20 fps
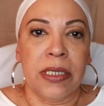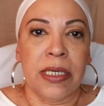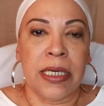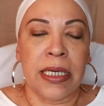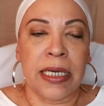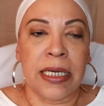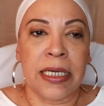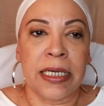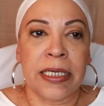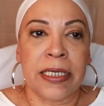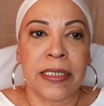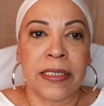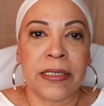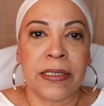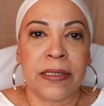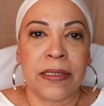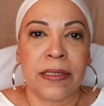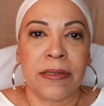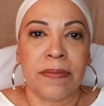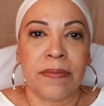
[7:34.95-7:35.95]

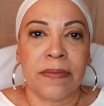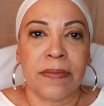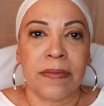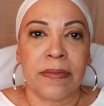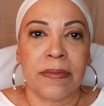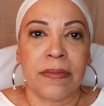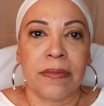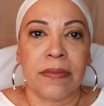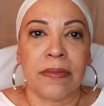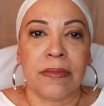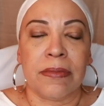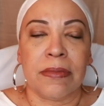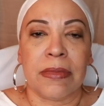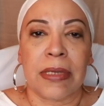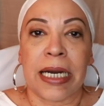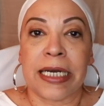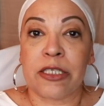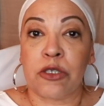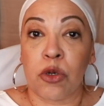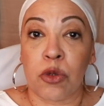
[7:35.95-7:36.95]
And I